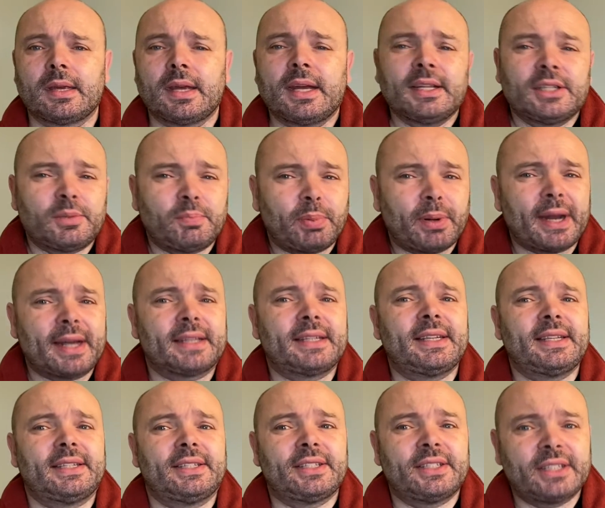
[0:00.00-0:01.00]
To
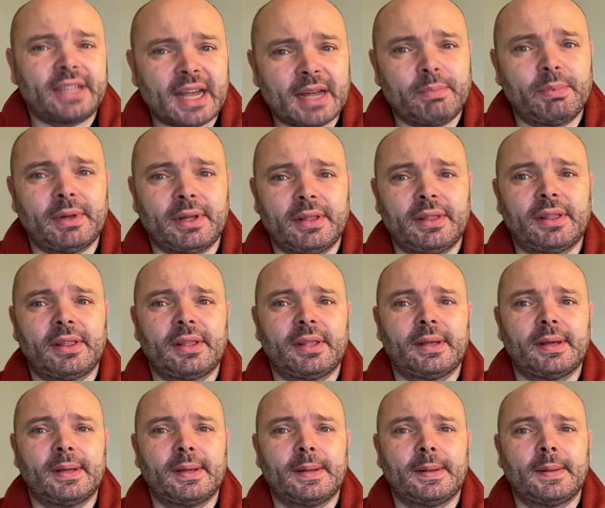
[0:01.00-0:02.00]
practice Sabbath
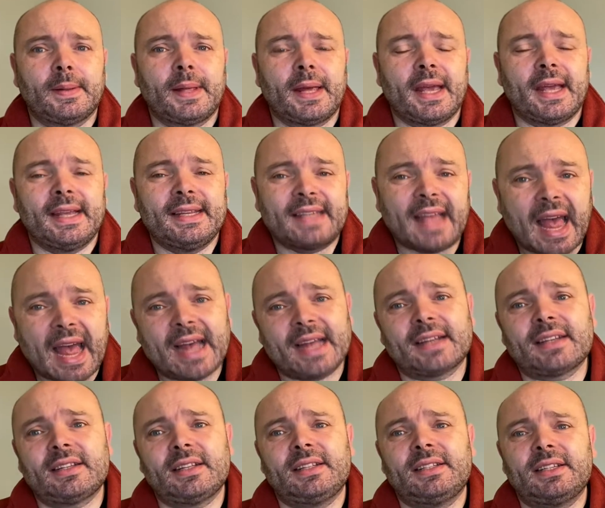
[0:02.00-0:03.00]
is
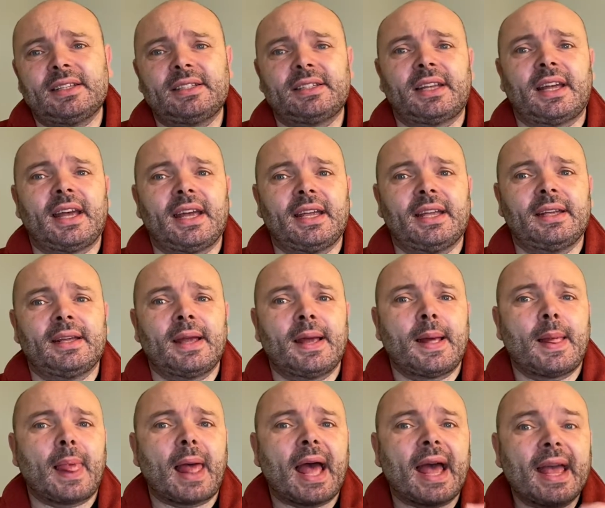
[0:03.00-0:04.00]
actually to say,
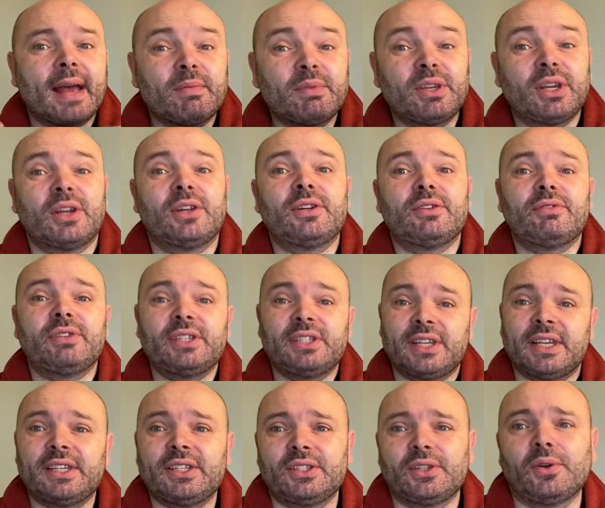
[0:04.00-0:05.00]
I am going to
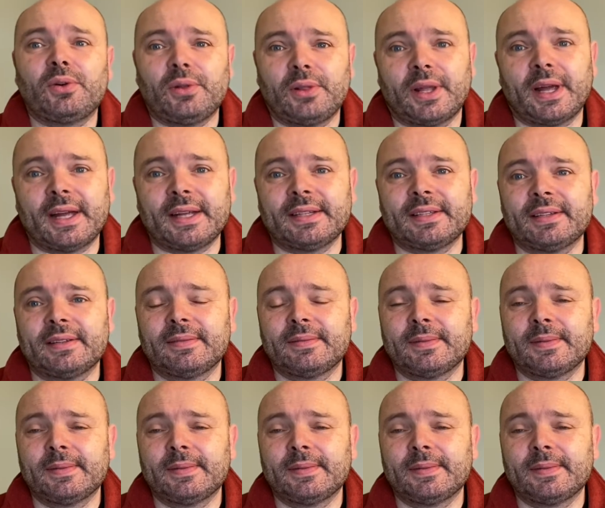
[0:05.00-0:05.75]
resist all that.